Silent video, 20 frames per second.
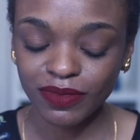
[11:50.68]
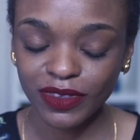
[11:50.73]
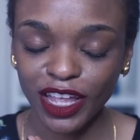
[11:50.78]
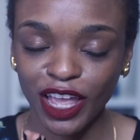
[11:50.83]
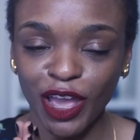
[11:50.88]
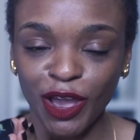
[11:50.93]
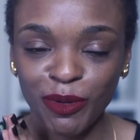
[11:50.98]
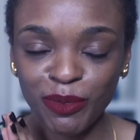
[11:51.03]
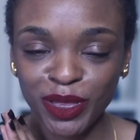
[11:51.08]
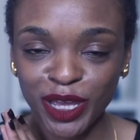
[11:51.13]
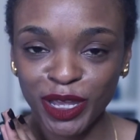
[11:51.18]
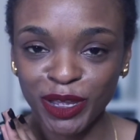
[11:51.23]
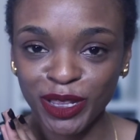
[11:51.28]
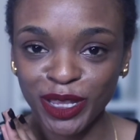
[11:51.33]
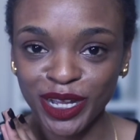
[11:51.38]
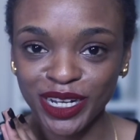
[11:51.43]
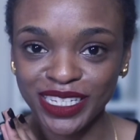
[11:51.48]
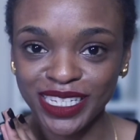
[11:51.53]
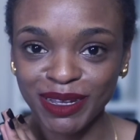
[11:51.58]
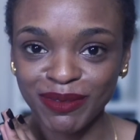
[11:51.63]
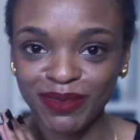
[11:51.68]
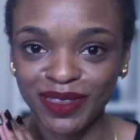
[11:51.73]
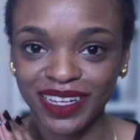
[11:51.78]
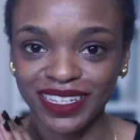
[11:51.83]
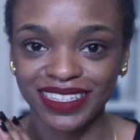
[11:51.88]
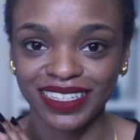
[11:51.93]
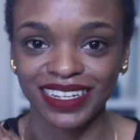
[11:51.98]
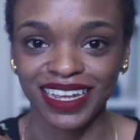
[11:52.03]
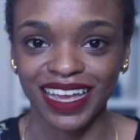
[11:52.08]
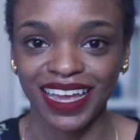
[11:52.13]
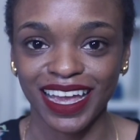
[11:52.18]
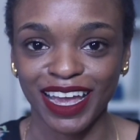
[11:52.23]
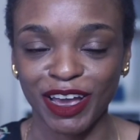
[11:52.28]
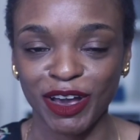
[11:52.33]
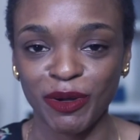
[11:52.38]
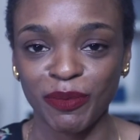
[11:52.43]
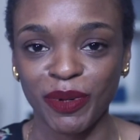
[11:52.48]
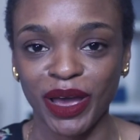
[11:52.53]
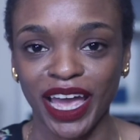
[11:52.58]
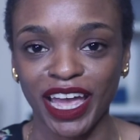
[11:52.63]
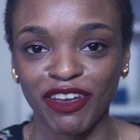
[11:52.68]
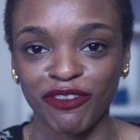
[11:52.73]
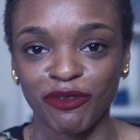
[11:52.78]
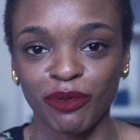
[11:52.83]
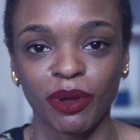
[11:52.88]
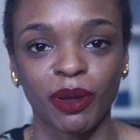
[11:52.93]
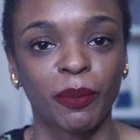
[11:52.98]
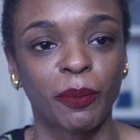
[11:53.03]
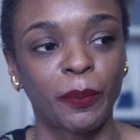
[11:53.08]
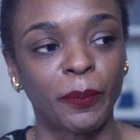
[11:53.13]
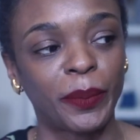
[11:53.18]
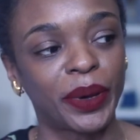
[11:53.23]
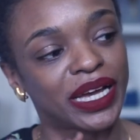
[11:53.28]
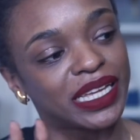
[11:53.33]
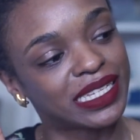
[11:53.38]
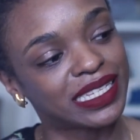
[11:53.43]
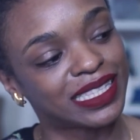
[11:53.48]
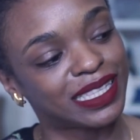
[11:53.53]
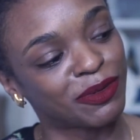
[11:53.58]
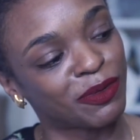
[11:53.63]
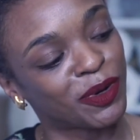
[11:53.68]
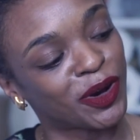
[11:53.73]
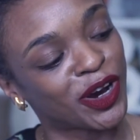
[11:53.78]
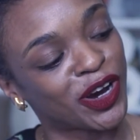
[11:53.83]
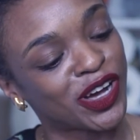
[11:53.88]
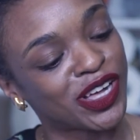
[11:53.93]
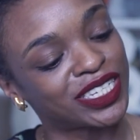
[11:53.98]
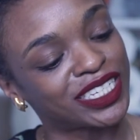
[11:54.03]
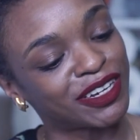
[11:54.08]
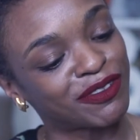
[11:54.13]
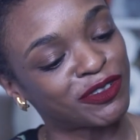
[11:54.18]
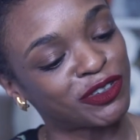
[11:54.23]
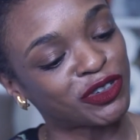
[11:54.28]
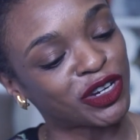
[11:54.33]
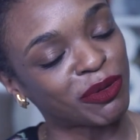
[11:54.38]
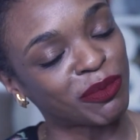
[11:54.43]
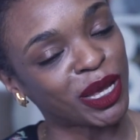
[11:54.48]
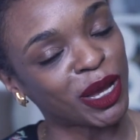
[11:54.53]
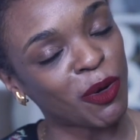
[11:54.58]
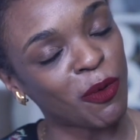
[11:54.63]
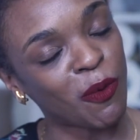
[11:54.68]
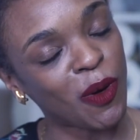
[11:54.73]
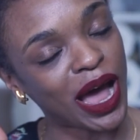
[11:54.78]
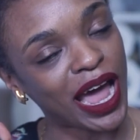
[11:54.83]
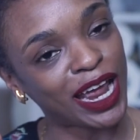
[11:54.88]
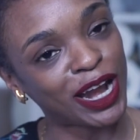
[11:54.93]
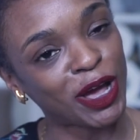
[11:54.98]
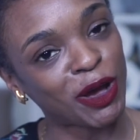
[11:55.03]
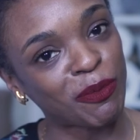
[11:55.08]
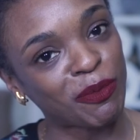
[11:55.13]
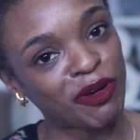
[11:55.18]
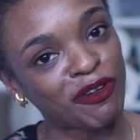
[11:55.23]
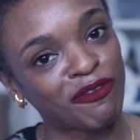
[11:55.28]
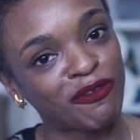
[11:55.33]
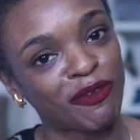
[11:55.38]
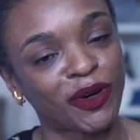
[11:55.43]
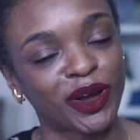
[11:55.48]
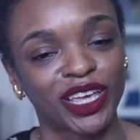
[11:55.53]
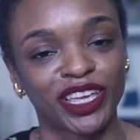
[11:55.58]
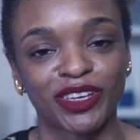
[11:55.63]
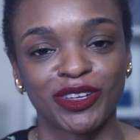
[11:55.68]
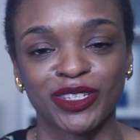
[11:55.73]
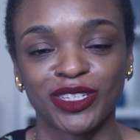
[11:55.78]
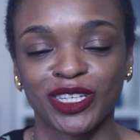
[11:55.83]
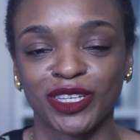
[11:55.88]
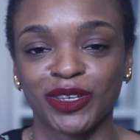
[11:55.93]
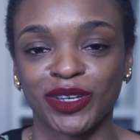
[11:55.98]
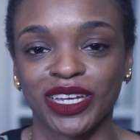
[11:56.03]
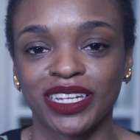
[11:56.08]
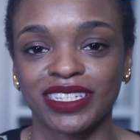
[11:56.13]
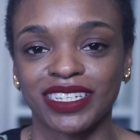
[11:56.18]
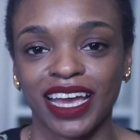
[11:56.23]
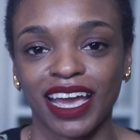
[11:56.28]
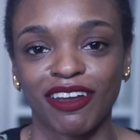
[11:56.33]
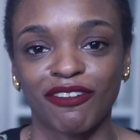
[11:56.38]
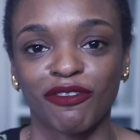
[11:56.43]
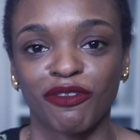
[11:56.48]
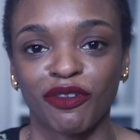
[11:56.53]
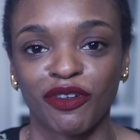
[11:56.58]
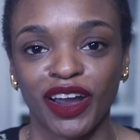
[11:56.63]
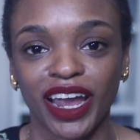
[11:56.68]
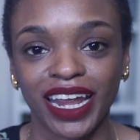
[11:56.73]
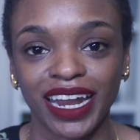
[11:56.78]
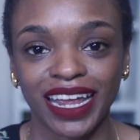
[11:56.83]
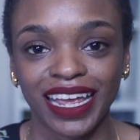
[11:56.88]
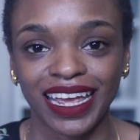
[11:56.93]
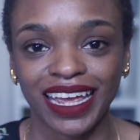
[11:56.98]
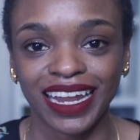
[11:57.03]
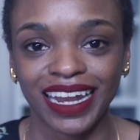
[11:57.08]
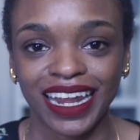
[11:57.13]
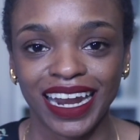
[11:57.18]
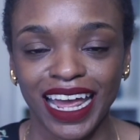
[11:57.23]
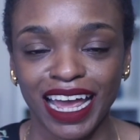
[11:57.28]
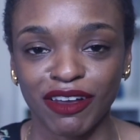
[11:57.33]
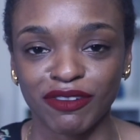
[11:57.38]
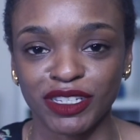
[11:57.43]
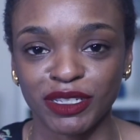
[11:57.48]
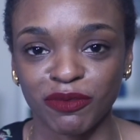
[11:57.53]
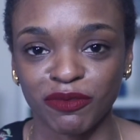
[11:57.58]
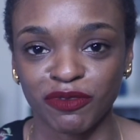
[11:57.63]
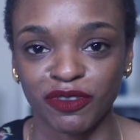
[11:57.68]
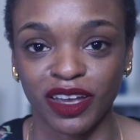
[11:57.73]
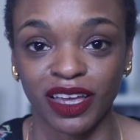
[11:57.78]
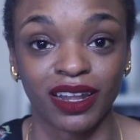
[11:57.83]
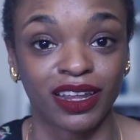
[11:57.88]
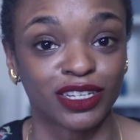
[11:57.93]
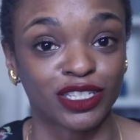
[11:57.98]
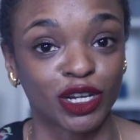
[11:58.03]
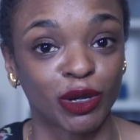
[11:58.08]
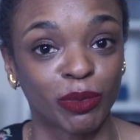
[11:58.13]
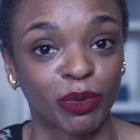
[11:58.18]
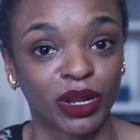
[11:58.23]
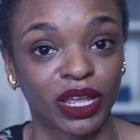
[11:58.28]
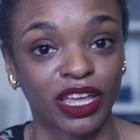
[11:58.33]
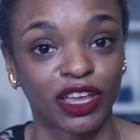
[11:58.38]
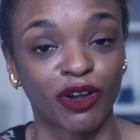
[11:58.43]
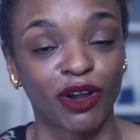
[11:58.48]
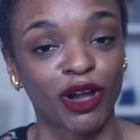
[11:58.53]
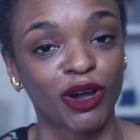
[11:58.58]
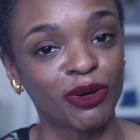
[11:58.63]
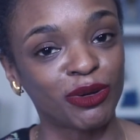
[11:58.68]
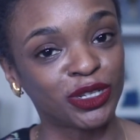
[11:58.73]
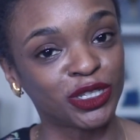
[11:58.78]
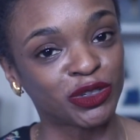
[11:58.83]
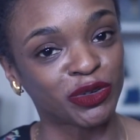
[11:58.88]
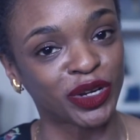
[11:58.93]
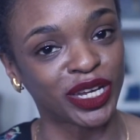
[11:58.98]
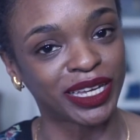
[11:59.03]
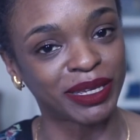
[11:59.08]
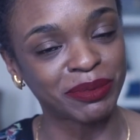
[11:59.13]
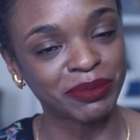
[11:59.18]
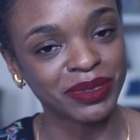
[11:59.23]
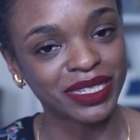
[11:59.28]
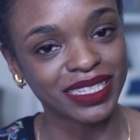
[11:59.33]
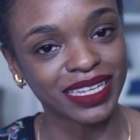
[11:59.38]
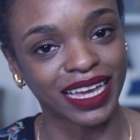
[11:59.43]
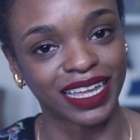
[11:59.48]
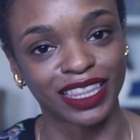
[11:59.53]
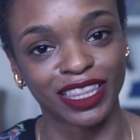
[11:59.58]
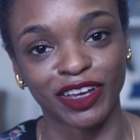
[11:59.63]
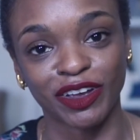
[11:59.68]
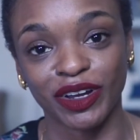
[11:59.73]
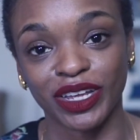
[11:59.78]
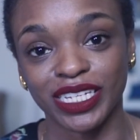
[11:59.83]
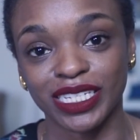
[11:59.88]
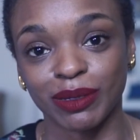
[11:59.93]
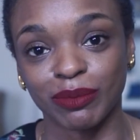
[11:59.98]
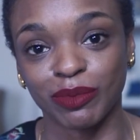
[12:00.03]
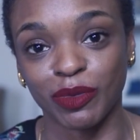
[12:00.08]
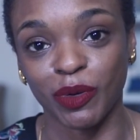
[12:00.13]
I hope that you learned something today. I hope I have bust the world of dreaming wide open for you so you can dive right in and have some fun interpreting your own dreams and learning some